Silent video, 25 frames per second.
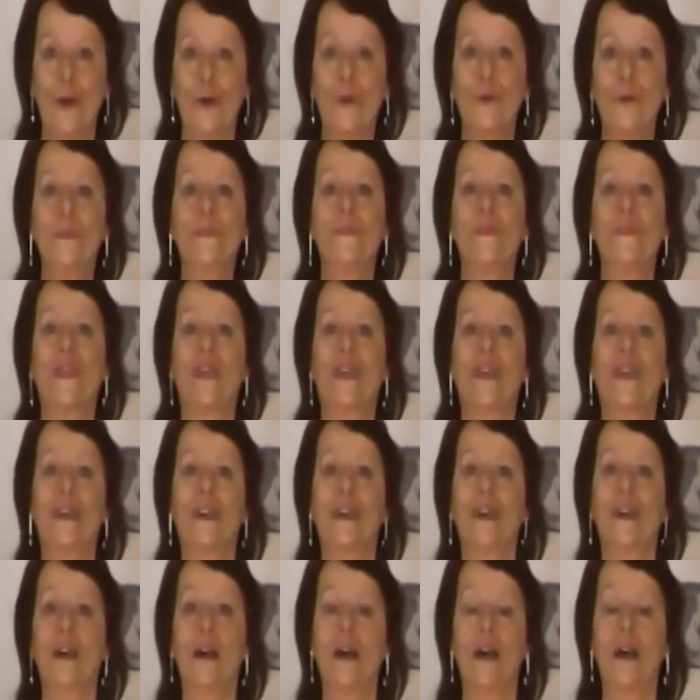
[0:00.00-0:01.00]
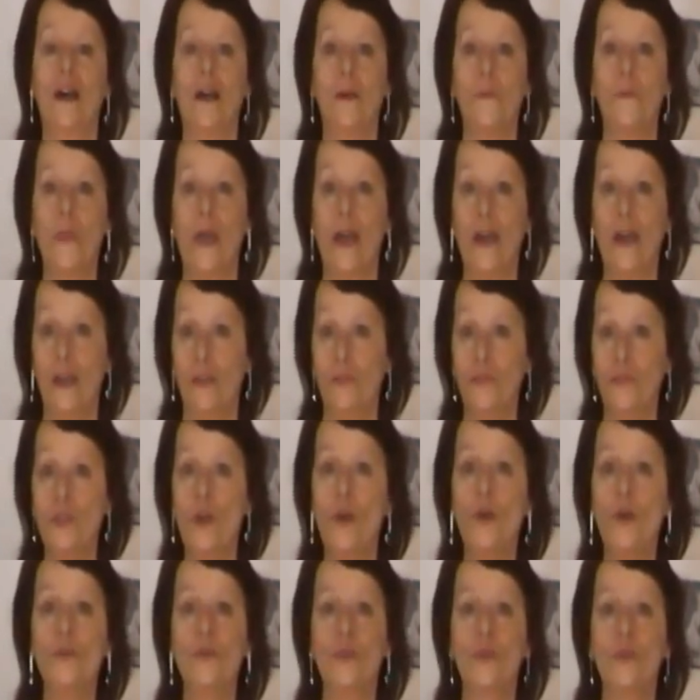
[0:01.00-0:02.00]
Hello. I
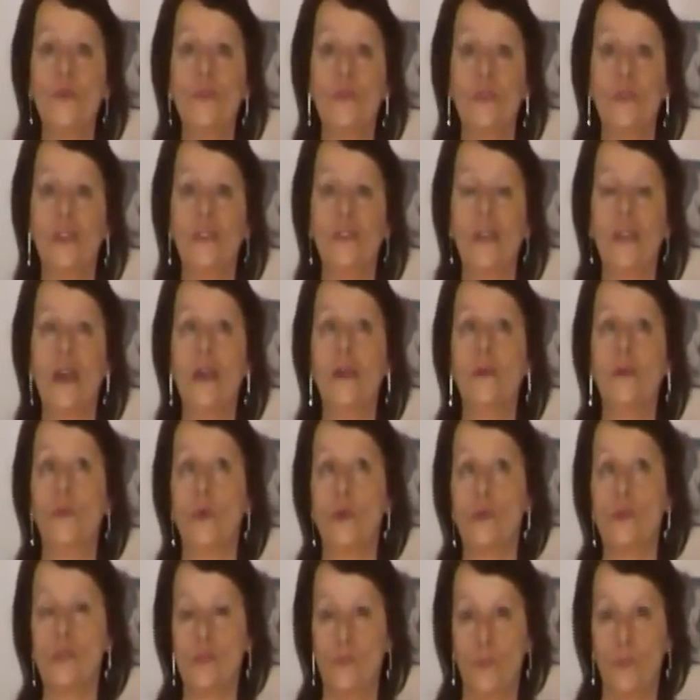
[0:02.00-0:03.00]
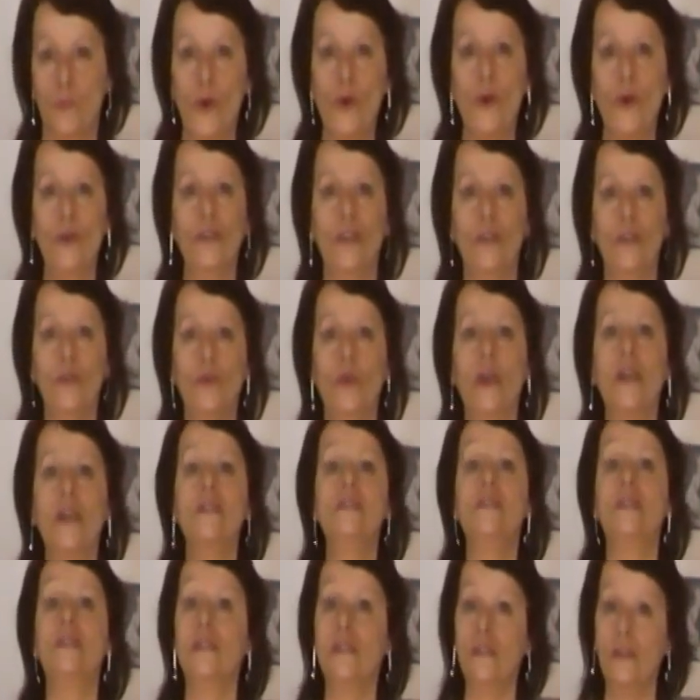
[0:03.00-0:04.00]
have told you that I was born
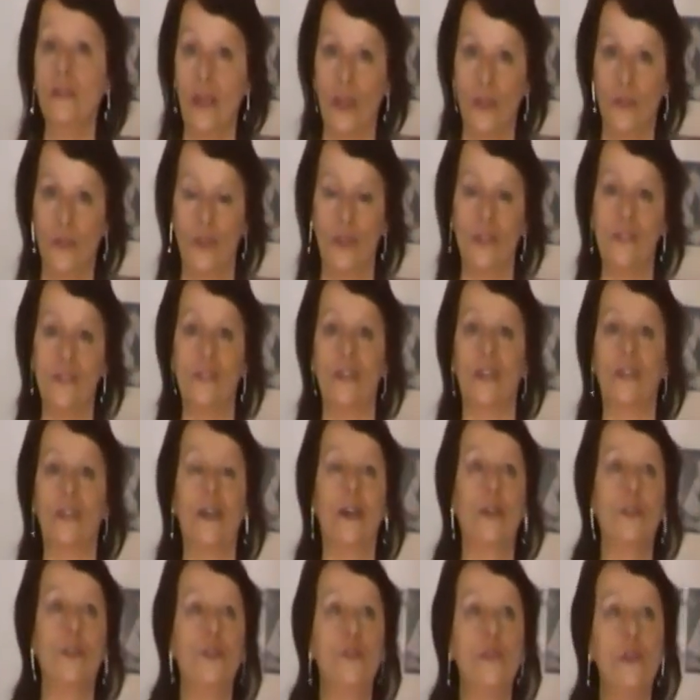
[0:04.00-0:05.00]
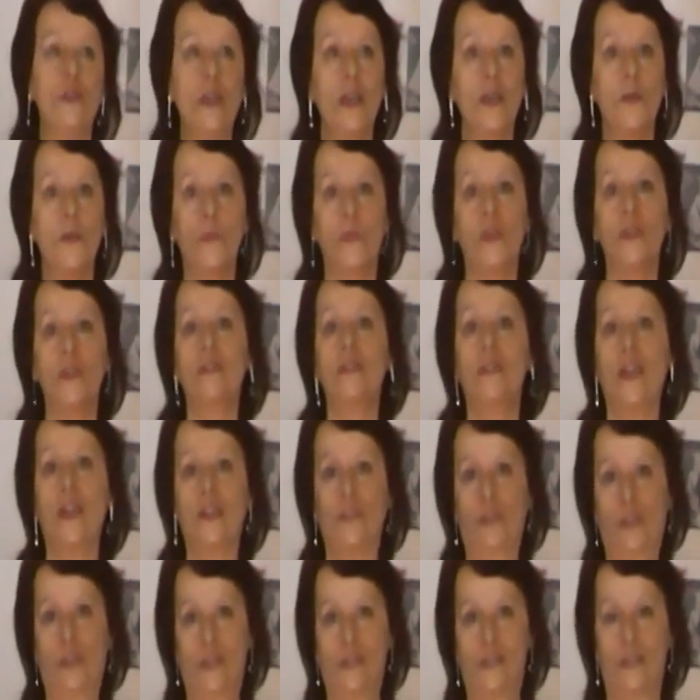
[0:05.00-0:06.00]
and raised in an atheistic country,
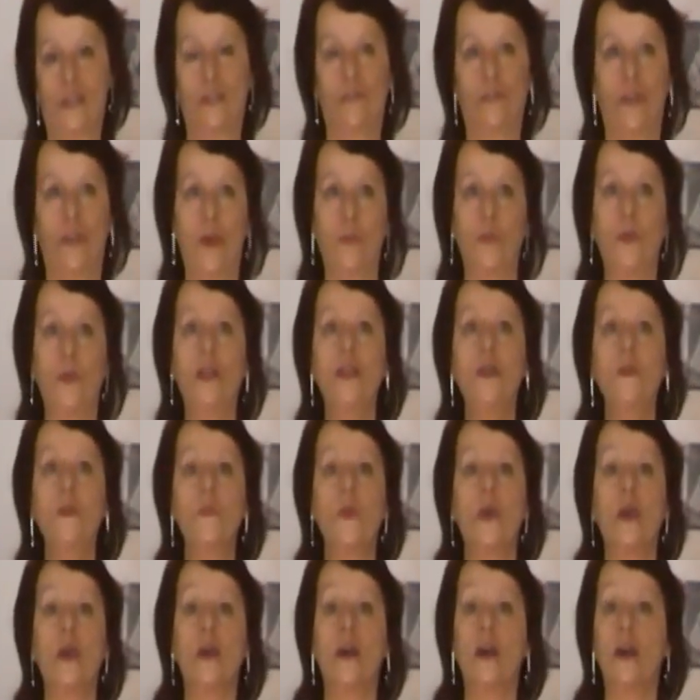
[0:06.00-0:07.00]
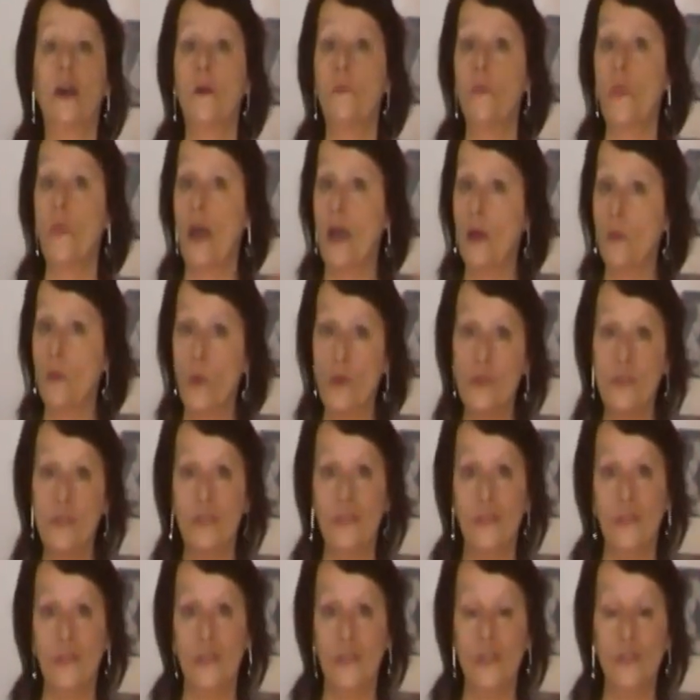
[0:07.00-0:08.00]
in an atheistic family.
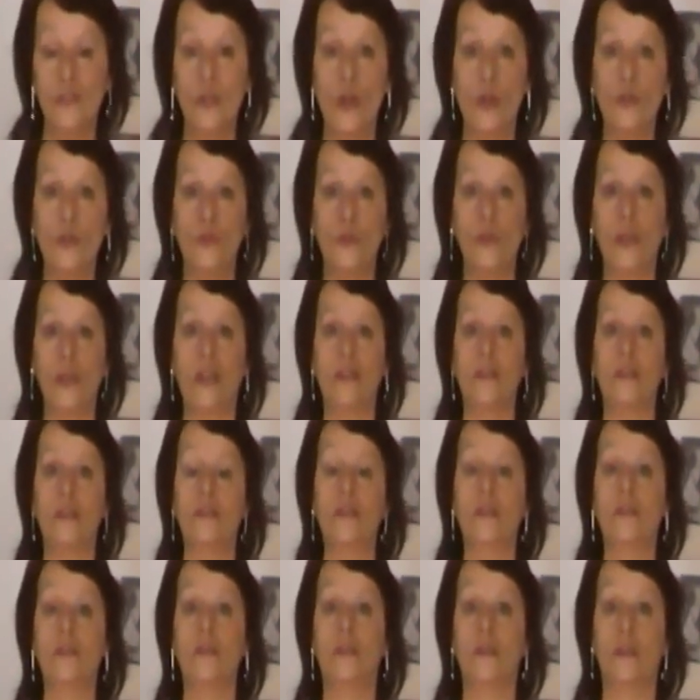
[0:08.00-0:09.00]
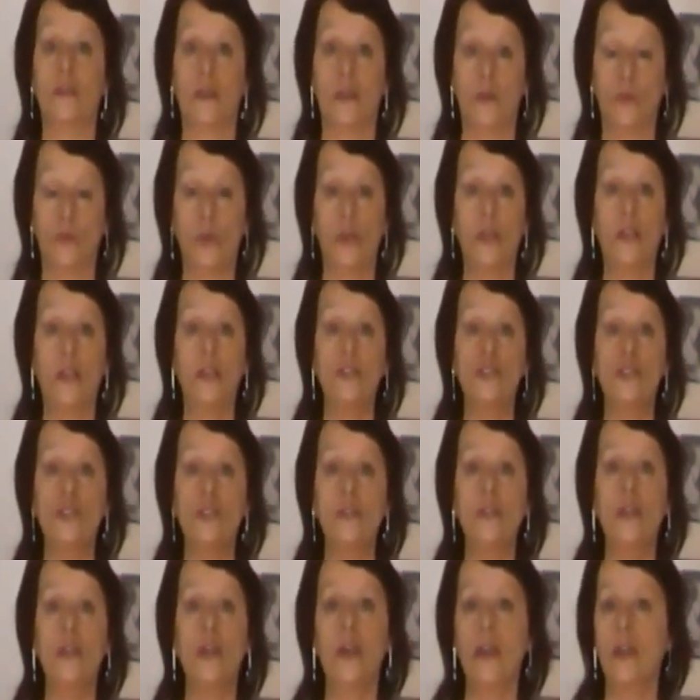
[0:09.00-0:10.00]
I wasn't indoctrinated in
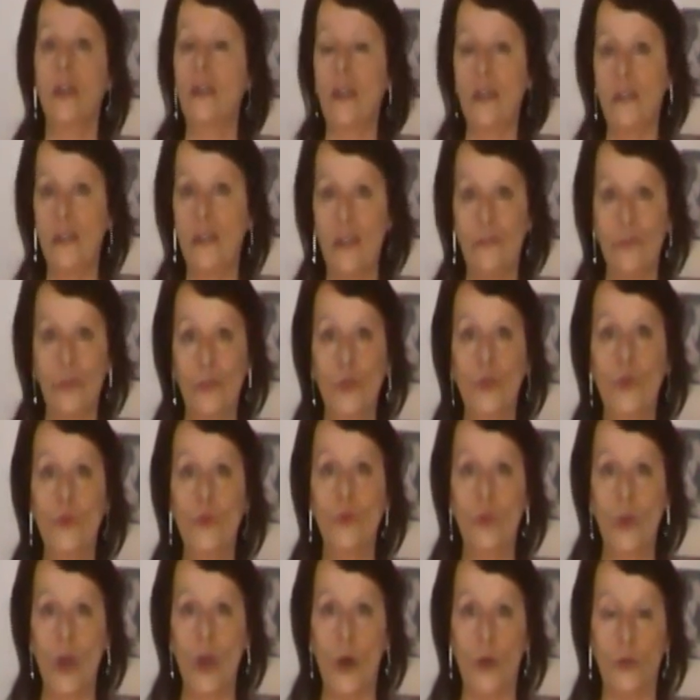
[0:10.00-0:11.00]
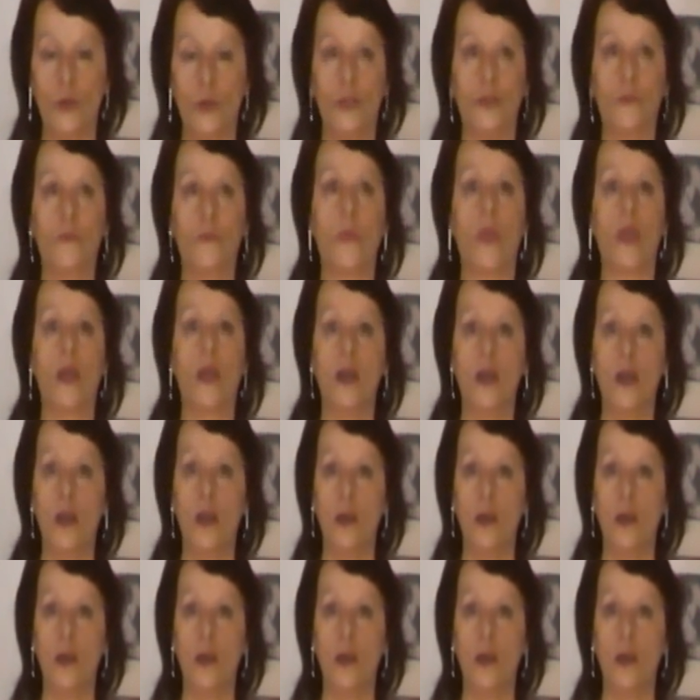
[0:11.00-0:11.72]
religion and I never knew God.